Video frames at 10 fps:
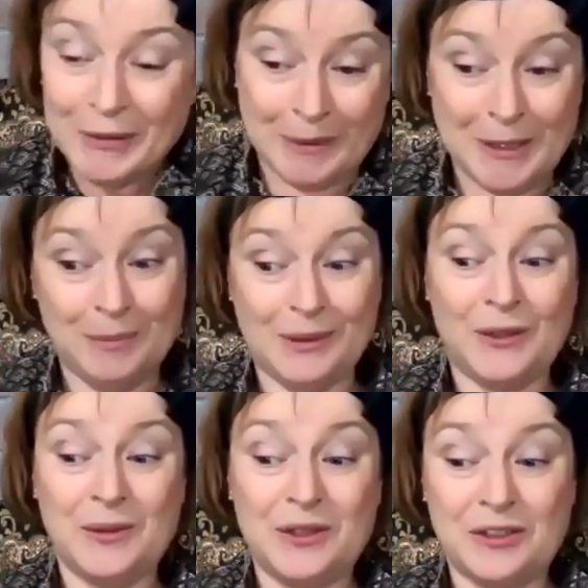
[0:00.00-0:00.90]
People
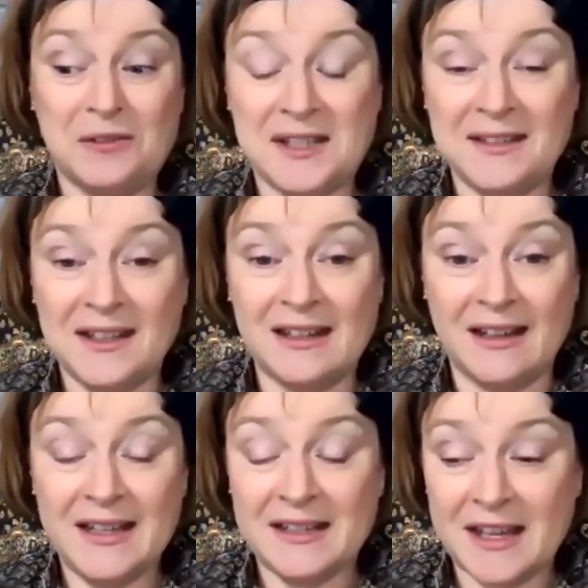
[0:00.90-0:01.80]
who are choosing the
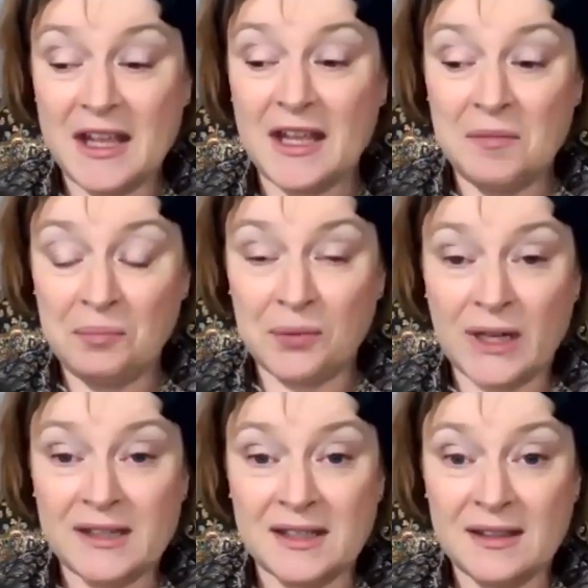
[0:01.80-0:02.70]
light,
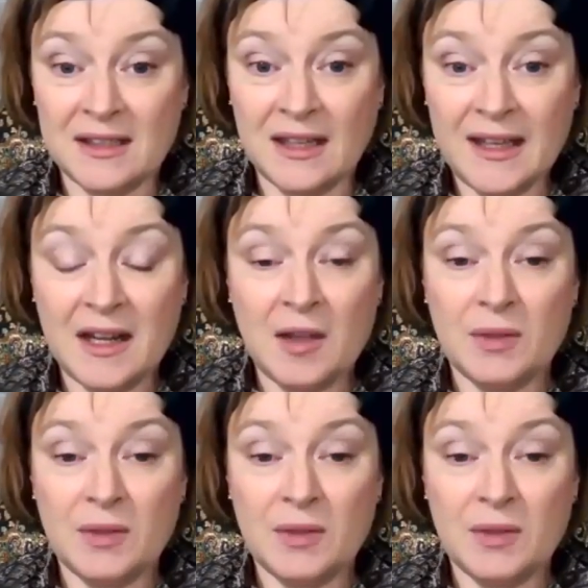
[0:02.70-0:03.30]
embracing the light,